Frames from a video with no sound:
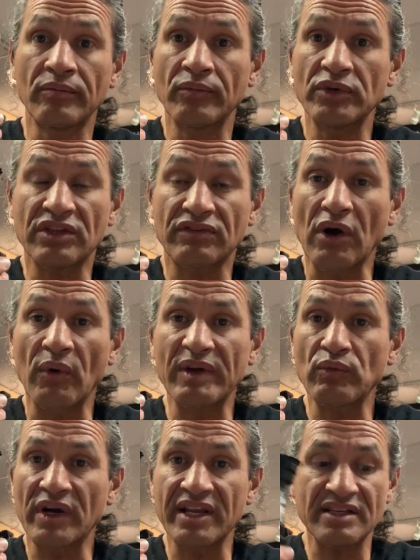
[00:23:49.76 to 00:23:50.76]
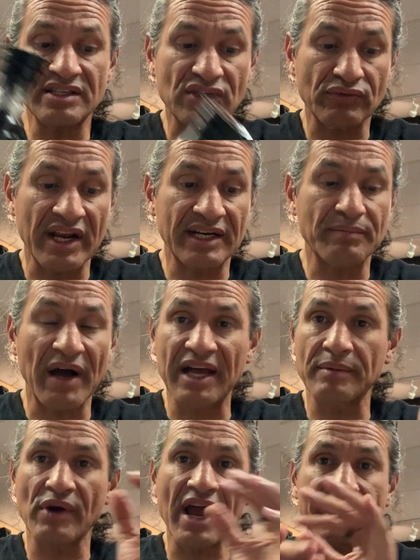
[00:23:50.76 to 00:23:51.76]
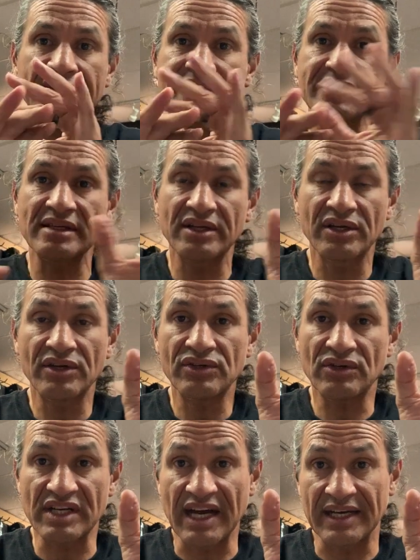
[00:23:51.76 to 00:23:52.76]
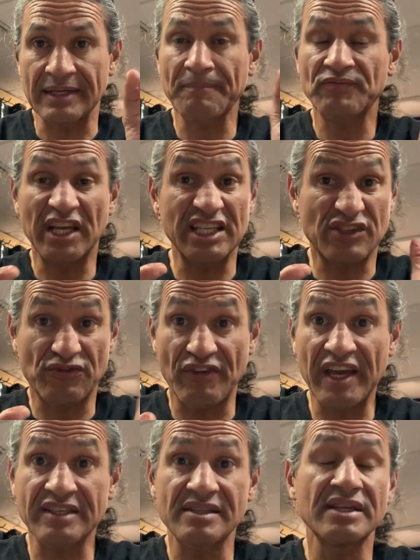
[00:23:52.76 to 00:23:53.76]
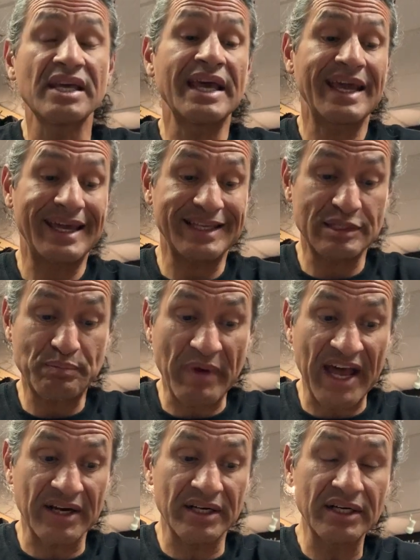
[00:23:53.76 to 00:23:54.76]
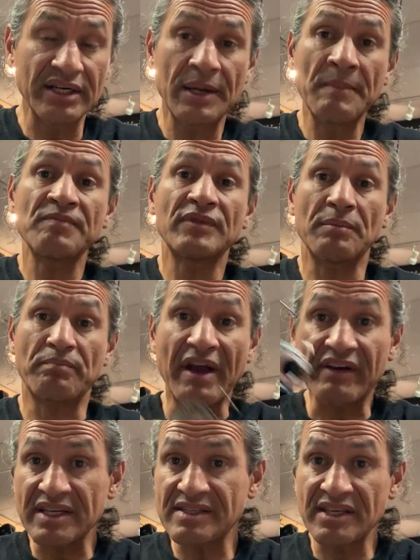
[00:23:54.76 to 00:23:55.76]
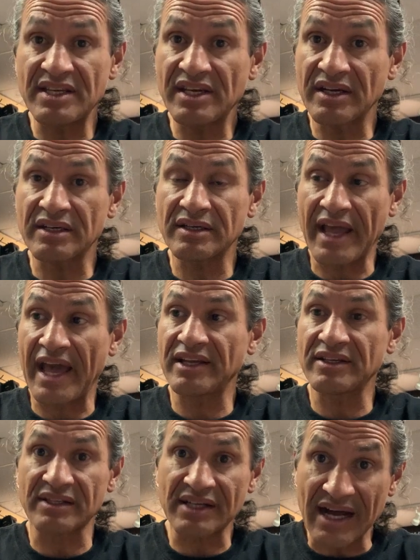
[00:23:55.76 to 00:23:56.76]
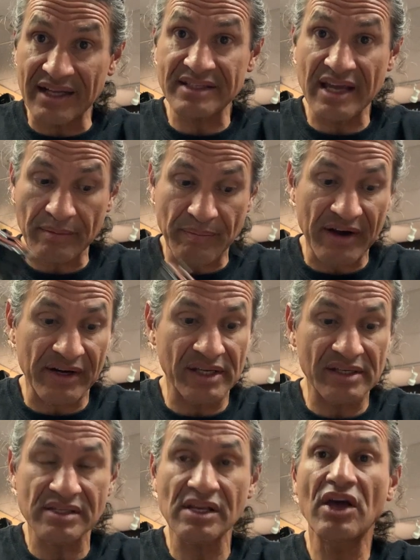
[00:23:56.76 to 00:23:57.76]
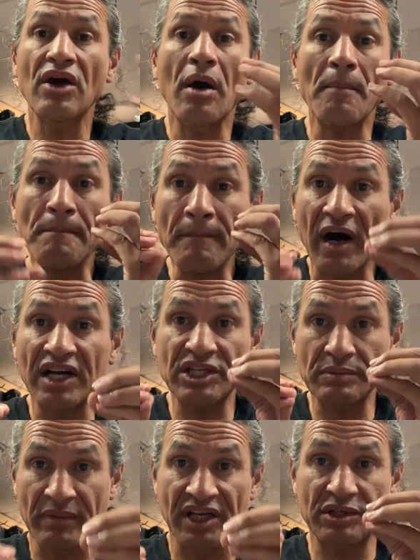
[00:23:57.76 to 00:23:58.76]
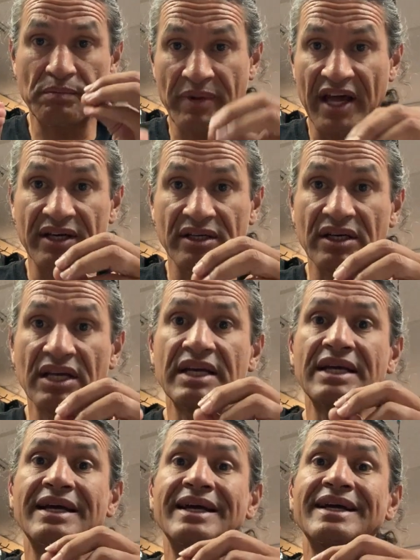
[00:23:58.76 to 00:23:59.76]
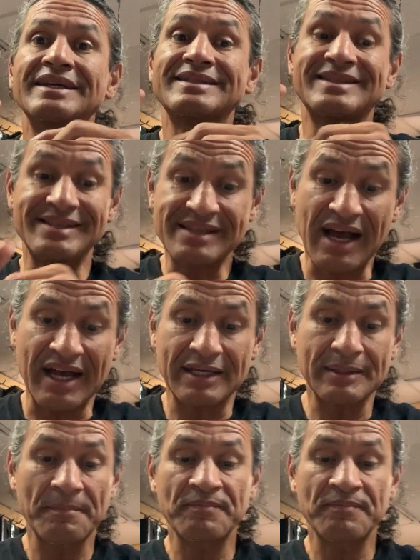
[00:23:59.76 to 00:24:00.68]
you throw in one of these threaded bottom brackets, you're done. It's fixed. It's better. The bearings in here, angular contact bearings, much, much better design.